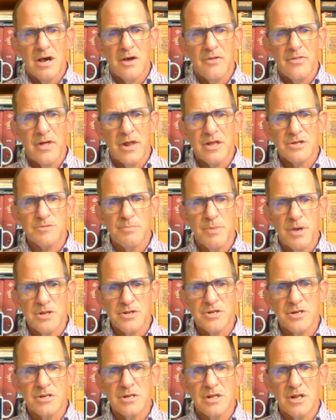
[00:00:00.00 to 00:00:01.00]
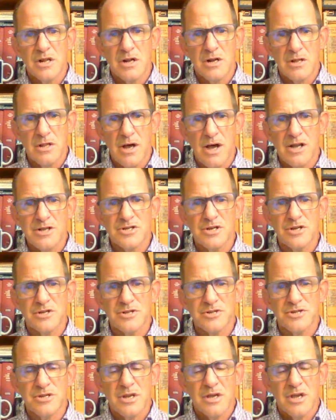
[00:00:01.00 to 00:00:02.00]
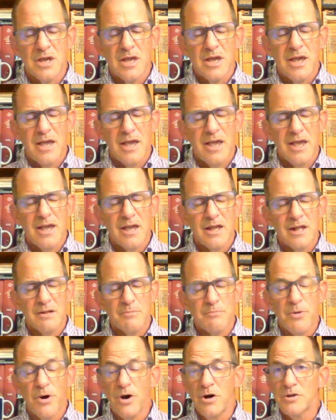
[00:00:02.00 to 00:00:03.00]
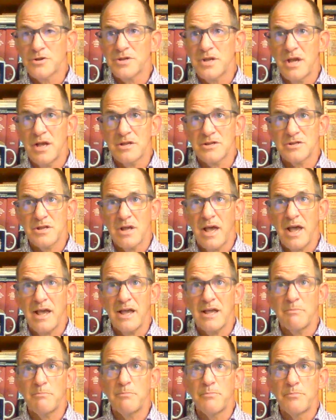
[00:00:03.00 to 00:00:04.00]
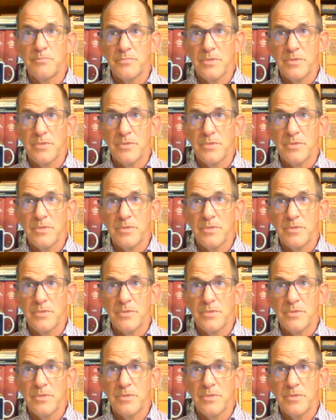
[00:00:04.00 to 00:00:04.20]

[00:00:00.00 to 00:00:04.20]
uh, that is mentioned in Colossians. And Paul says, hey,